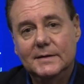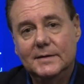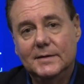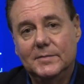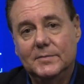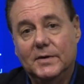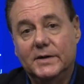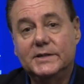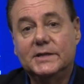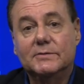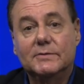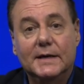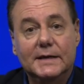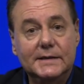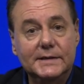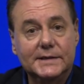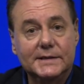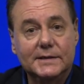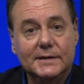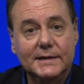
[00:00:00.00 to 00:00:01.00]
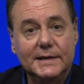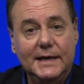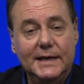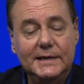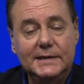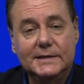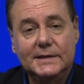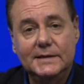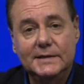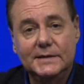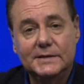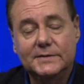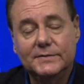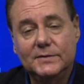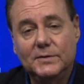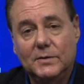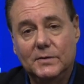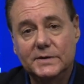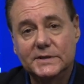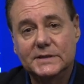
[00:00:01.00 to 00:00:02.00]
A budget reconciliation is,
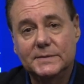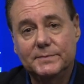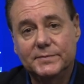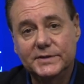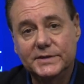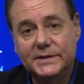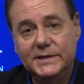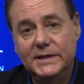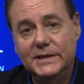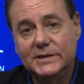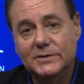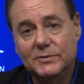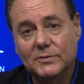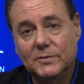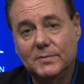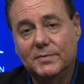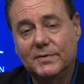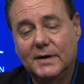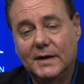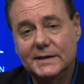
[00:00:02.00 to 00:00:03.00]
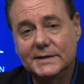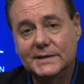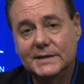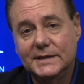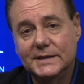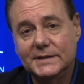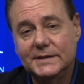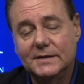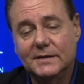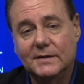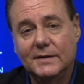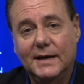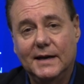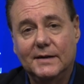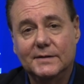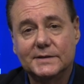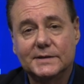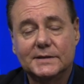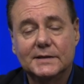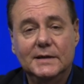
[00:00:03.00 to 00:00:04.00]
of course, a procedural process that
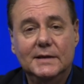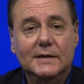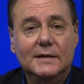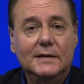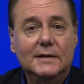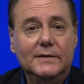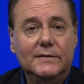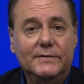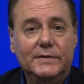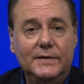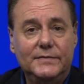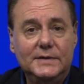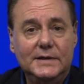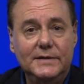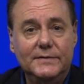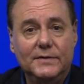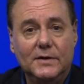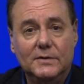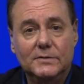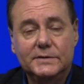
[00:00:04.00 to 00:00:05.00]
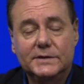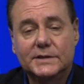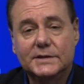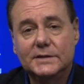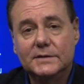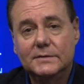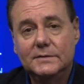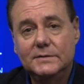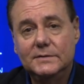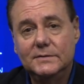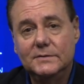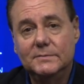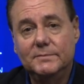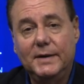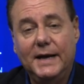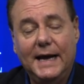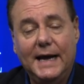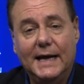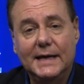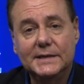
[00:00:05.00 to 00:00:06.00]
allows 50 votes to
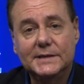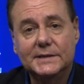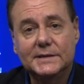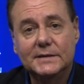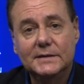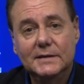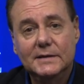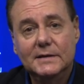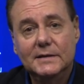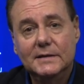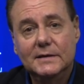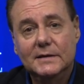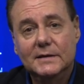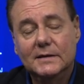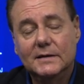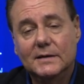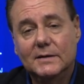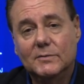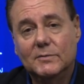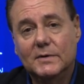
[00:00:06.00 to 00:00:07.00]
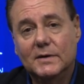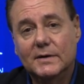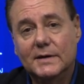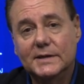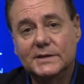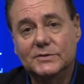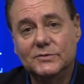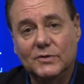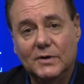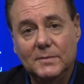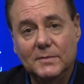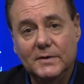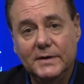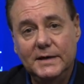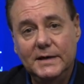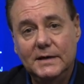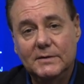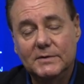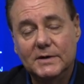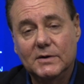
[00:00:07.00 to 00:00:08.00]
pass, whereas
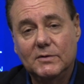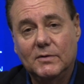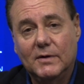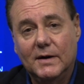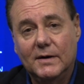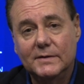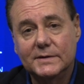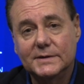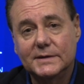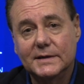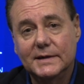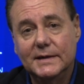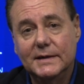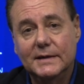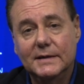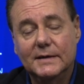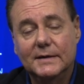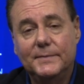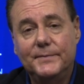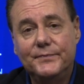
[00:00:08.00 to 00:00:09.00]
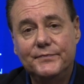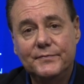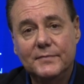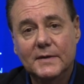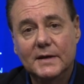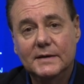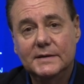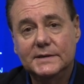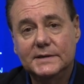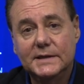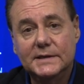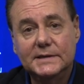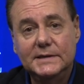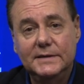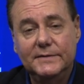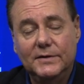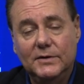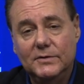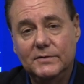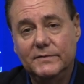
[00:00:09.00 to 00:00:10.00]
normally it requires a
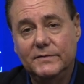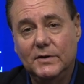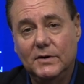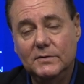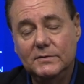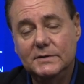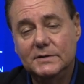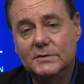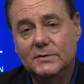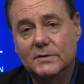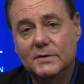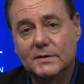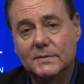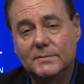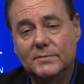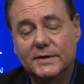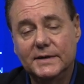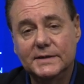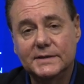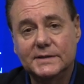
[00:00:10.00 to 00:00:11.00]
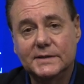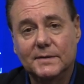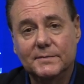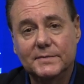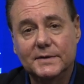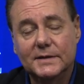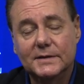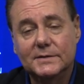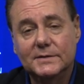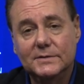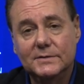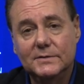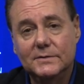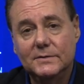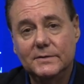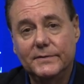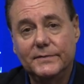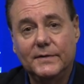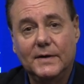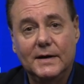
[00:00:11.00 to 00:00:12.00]
60-vote vote in order to bring something
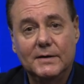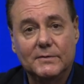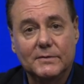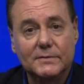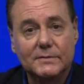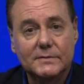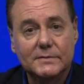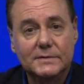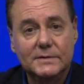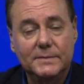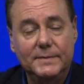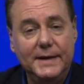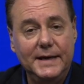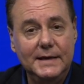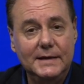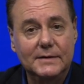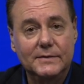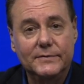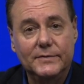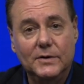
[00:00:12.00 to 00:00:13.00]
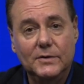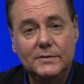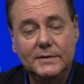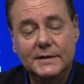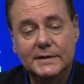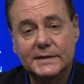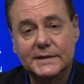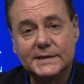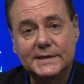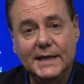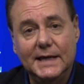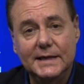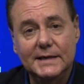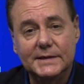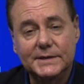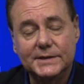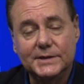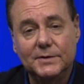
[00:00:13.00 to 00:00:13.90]
to a final debate and vote in the Senate.